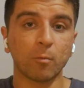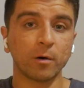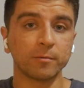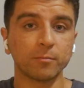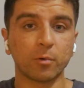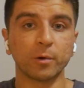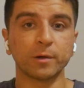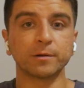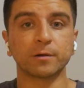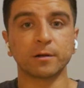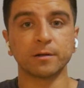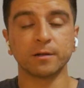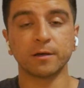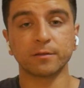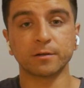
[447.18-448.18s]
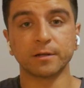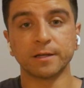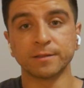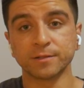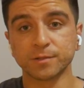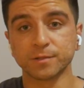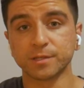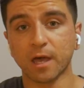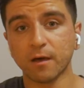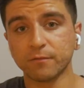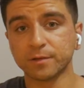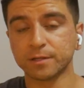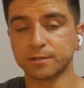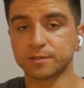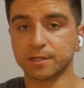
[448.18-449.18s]
one point or another. And this was
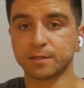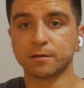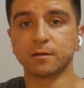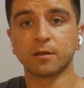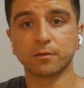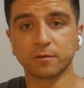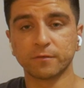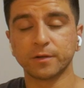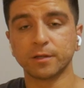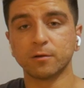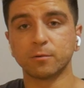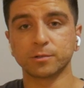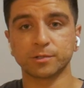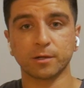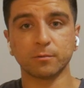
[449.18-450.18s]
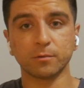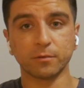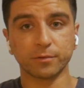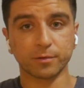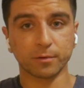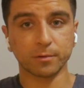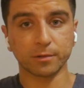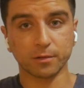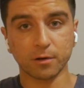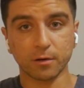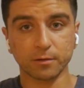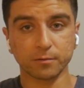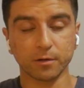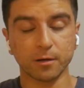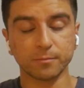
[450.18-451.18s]
evident in another video, which I will throw a
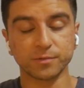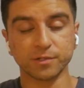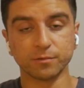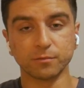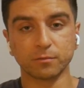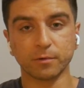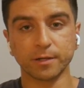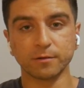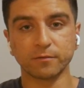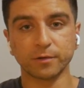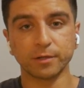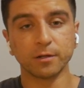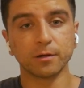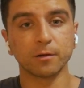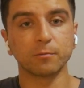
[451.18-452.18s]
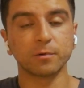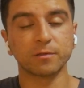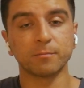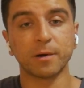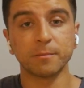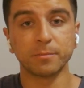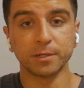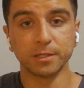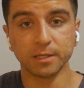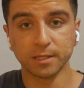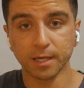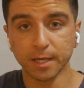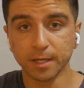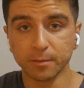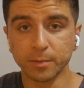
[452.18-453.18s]
card up to right over here with my buddy
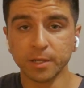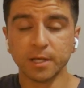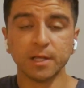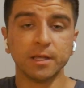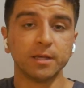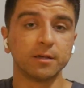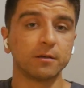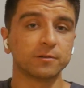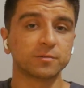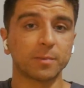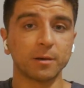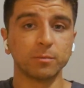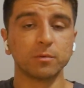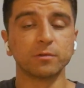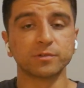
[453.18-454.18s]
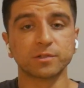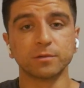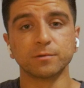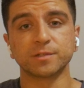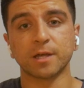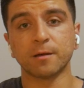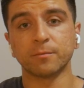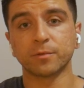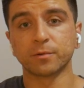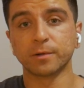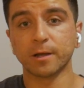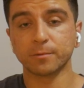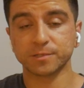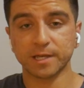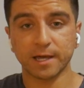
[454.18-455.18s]
Gabe. He goes by Blues Clues
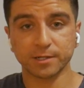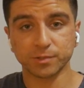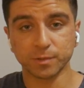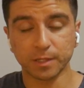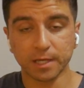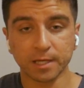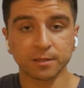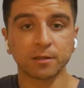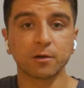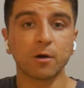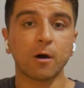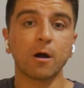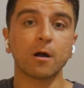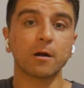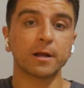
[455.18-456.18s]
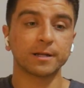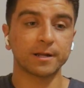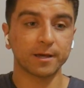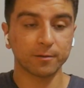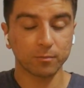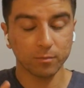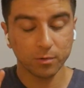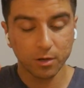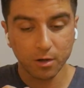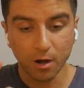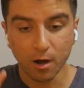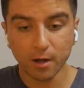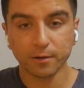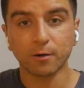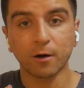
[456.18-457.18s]
M3. I was actually in the car and I
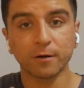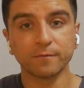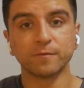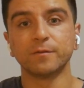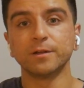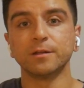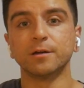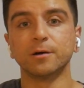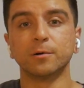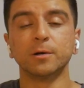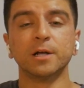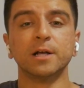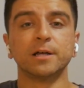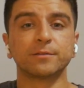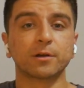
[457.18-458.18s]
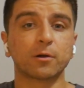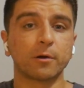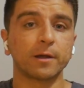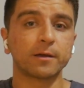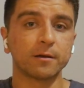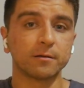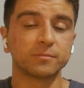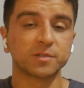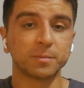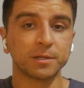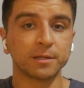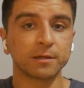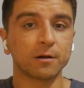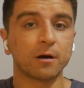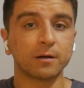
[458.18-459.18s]
caught on video the crank hub
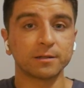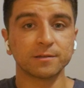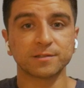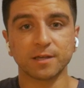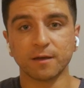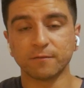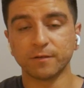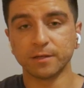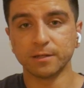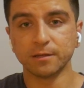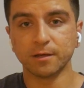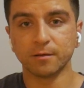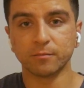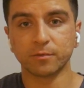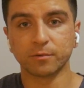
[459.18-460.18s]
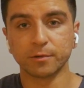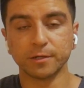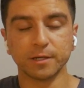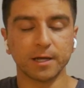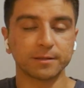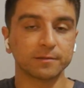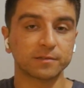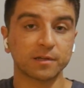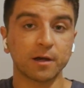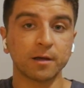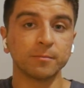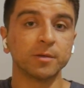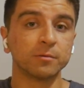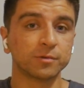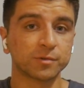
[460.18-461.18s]
spinning on his F80M3. At the
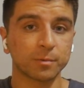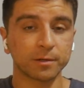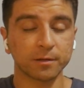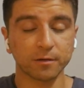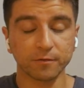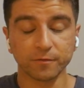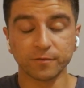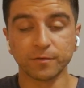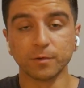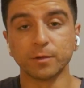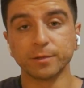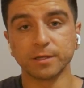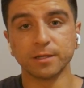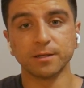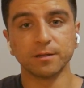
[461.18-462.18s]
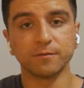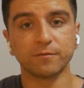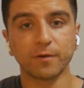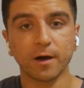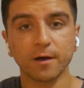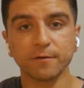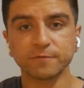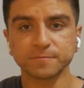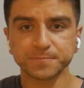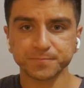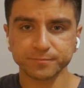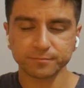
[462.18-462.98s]
time, he was running full E85